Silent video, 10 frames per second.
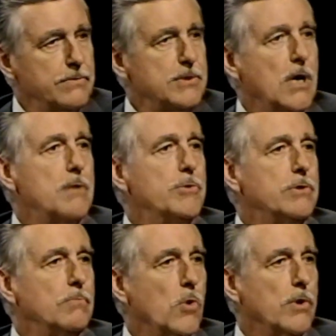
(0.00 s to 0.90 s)
of time
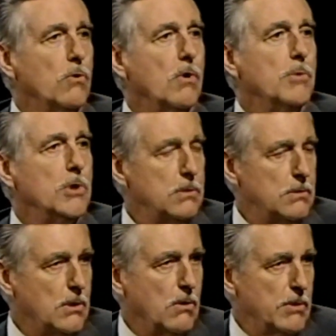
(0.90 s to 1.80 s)
into more normal
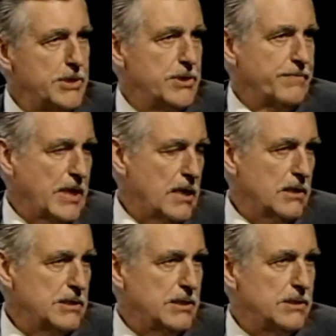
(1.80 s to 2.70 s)
lower redshift
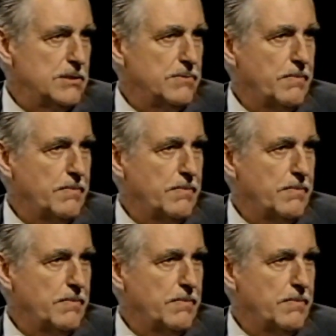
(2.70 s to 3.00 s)
galaxies.